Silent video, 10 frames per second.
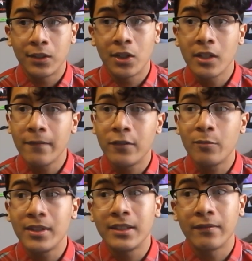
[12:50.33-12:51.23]
gonna view
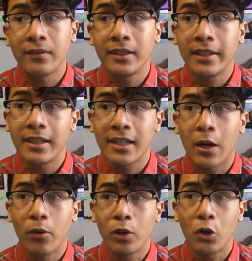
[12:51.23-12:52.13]
me differently,
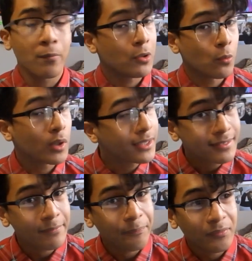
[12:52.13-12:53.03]
I would hope you
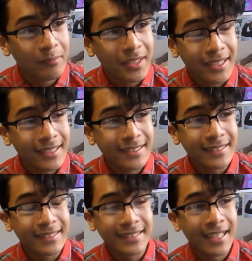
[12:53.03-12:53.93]
wouldn't,
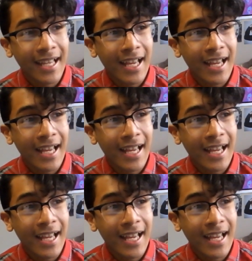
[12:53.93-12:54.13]
because